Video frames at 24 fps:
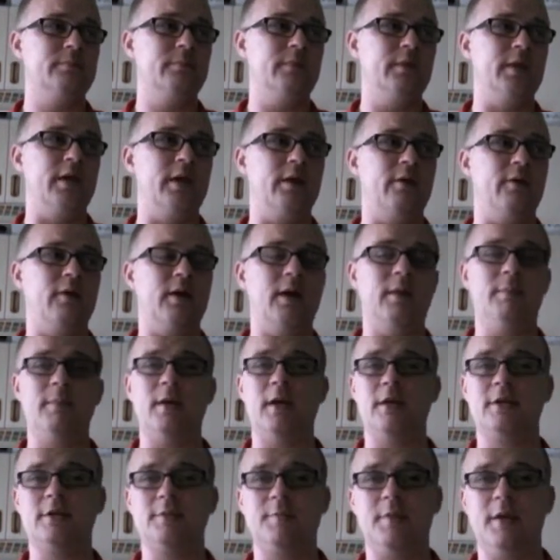Now, I'm
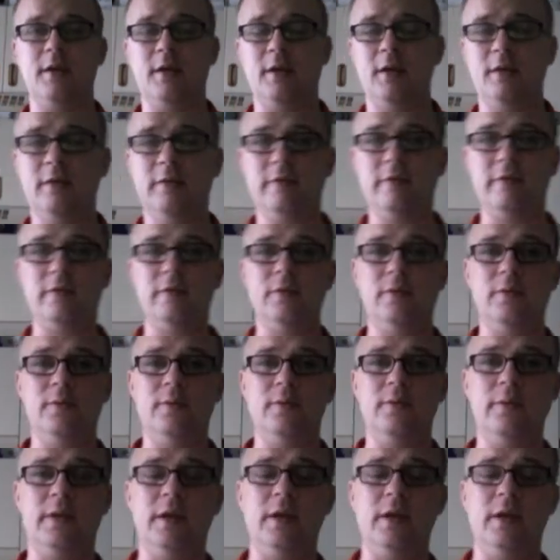not speaking to,